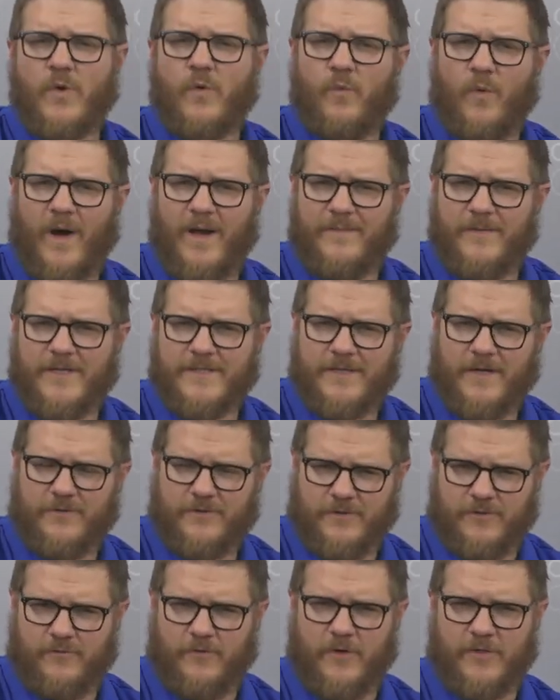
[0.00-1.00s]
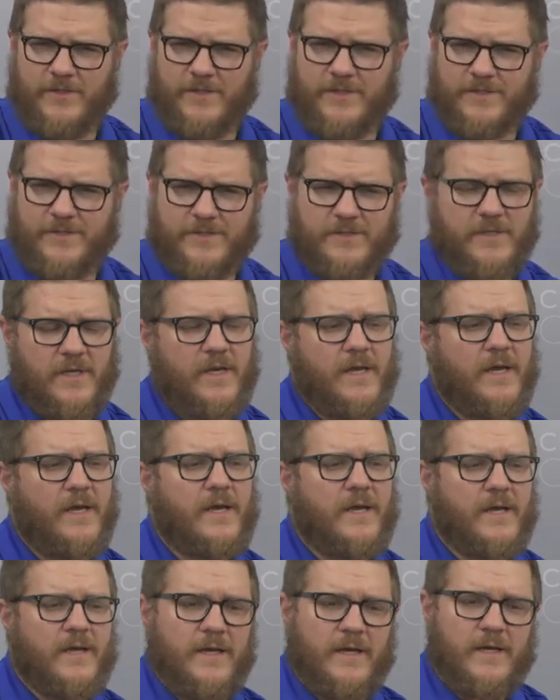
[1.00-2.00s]
why am I telling you all this?
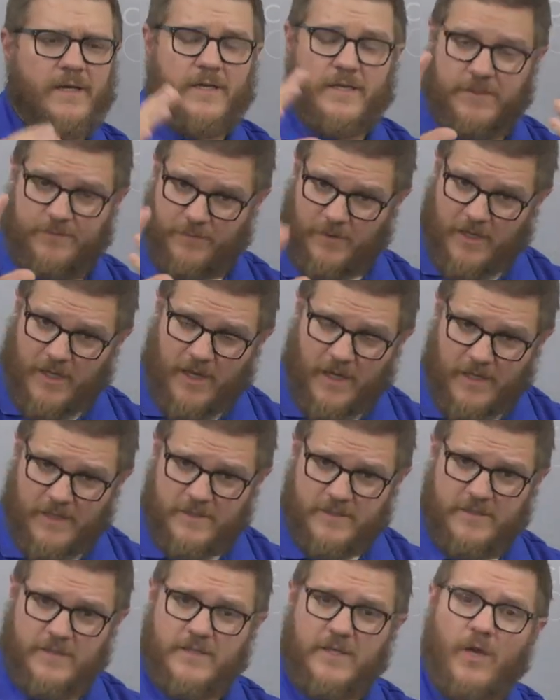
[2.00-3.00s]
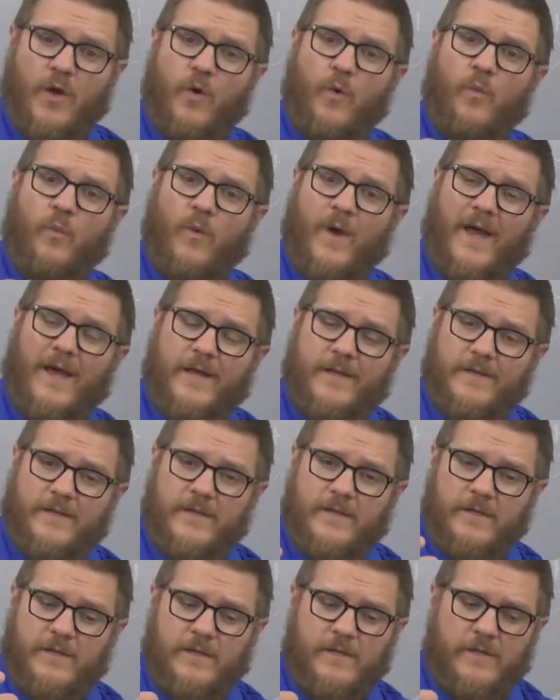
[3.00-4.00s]
Is because
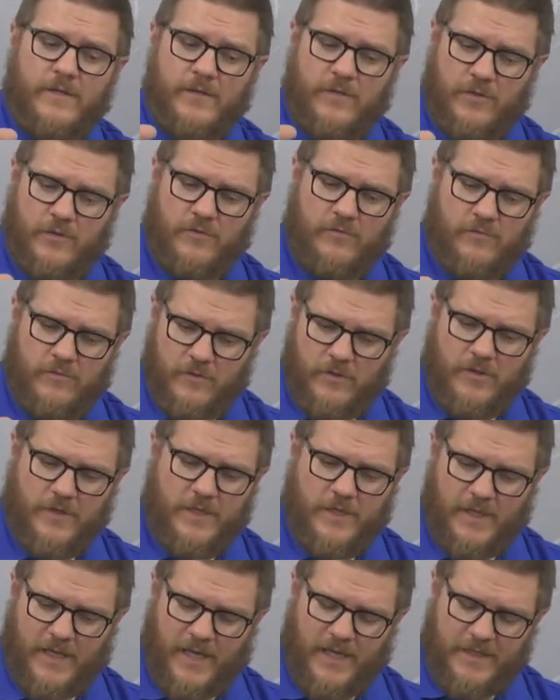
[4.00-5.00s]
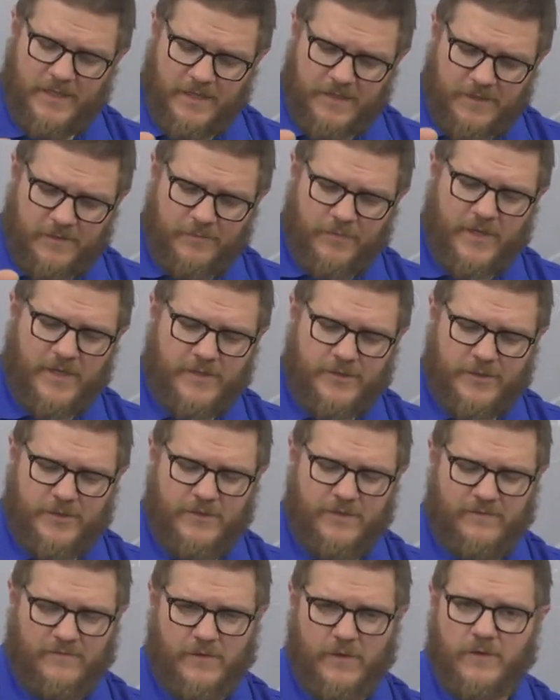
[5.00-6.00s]
when you look at a
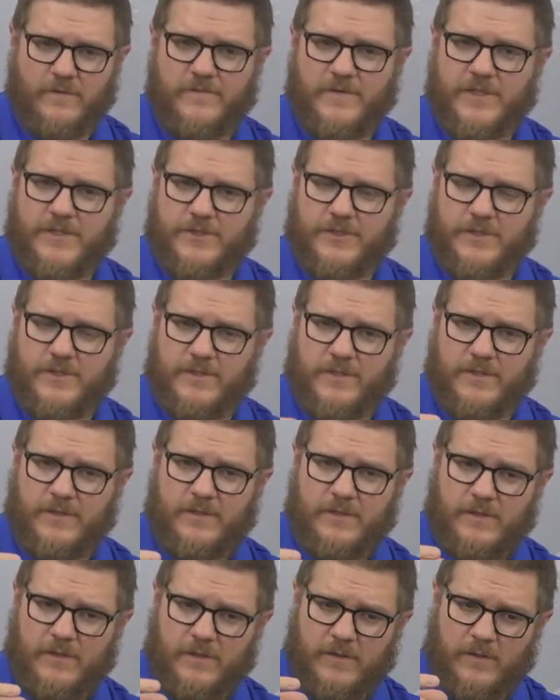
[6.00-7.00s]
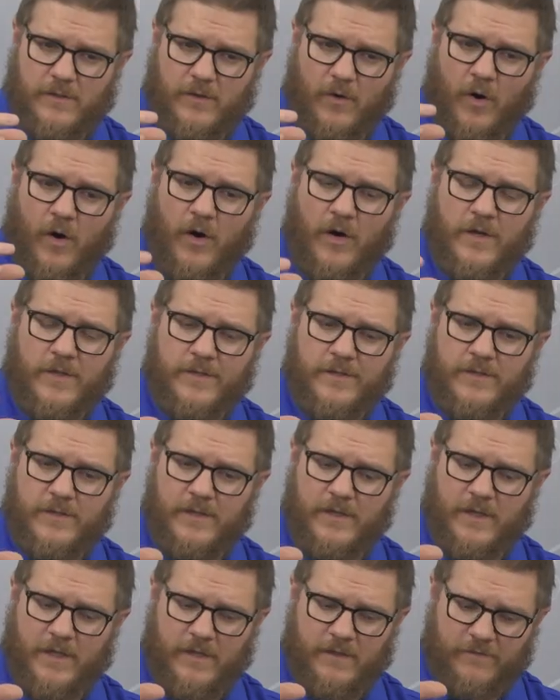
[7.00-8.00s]
depiction of low vision on
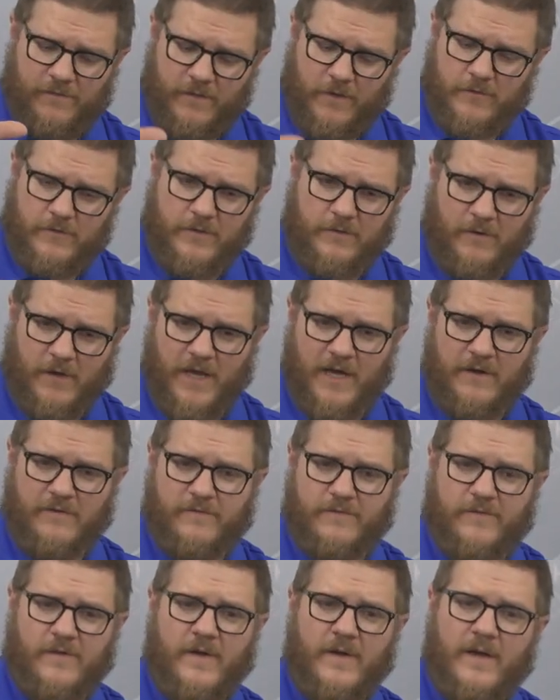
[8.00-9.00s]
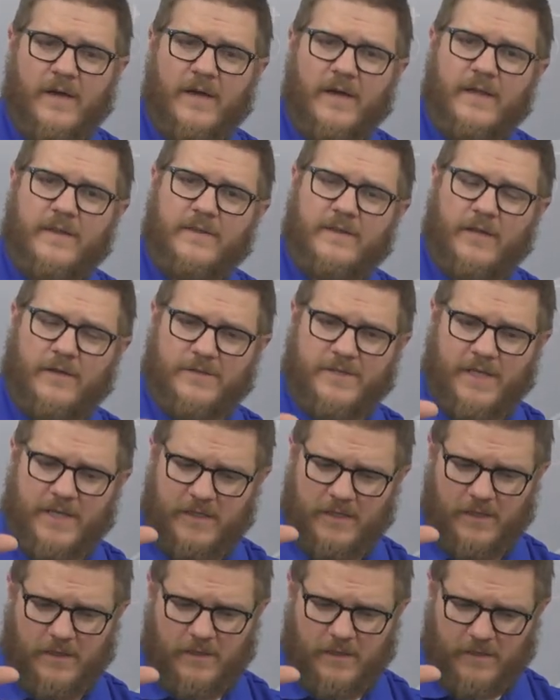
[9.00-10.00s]
a photograph, they'll
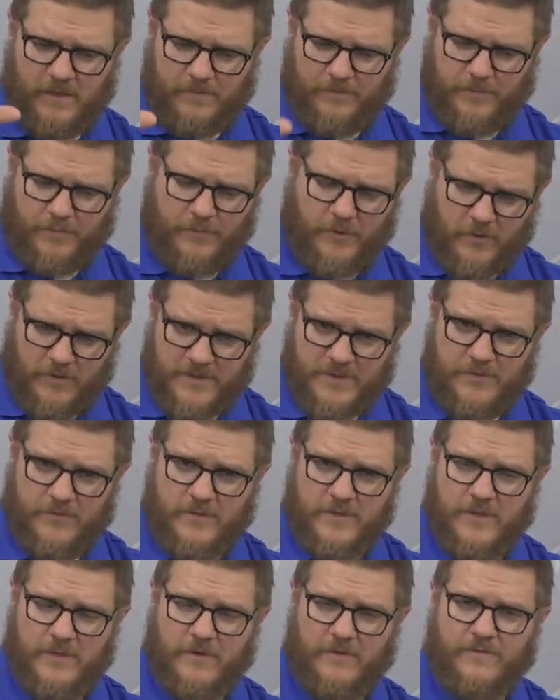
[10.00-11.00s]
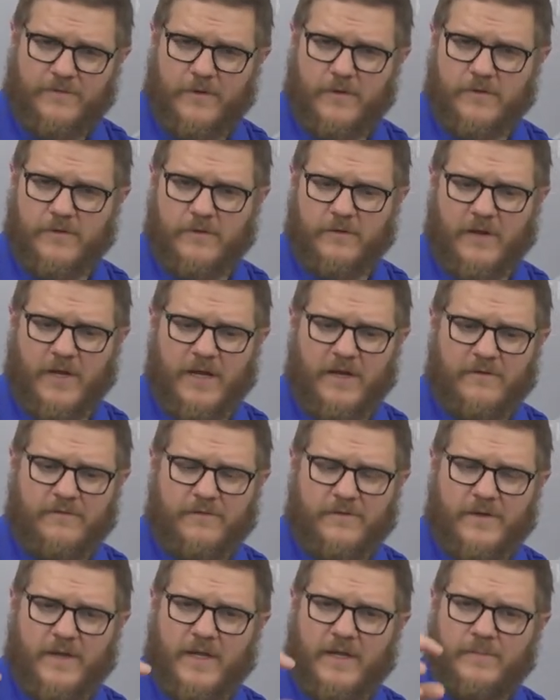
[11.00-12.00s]
take a crystal clear
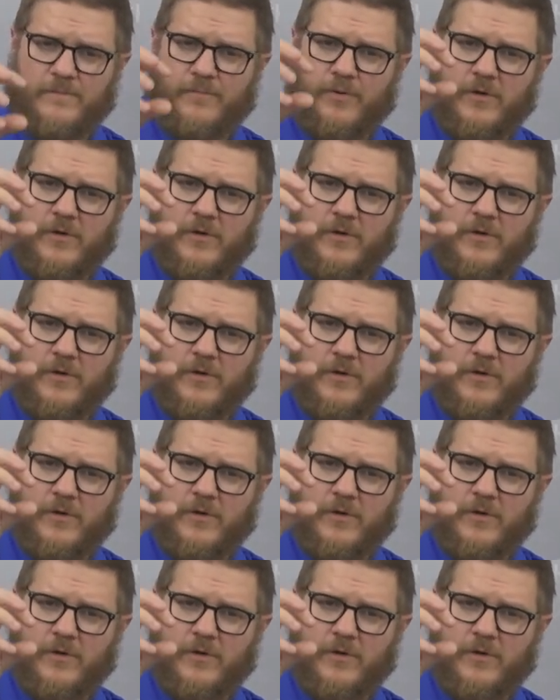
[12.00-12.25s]
photograph and